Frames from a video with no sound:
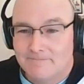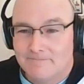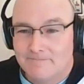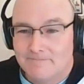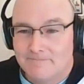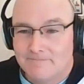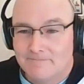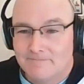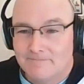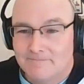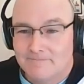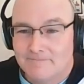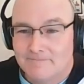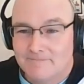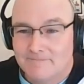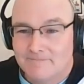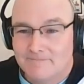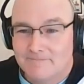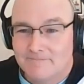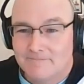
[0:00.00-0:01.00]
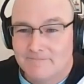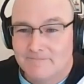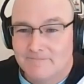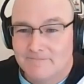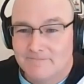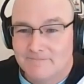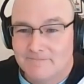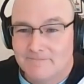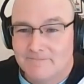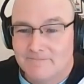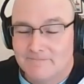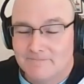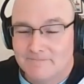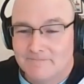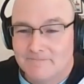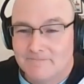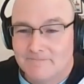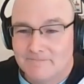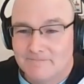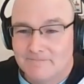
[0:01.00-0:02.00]

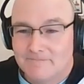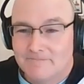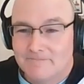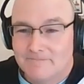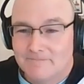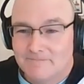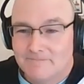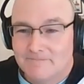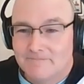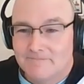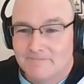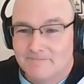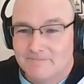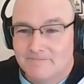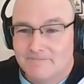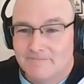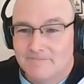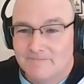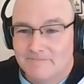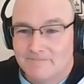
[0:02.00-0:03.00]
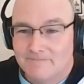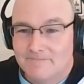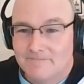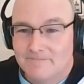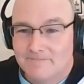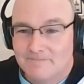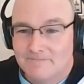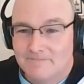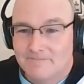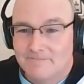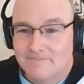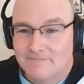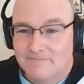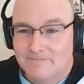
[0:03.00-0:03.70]
(silent)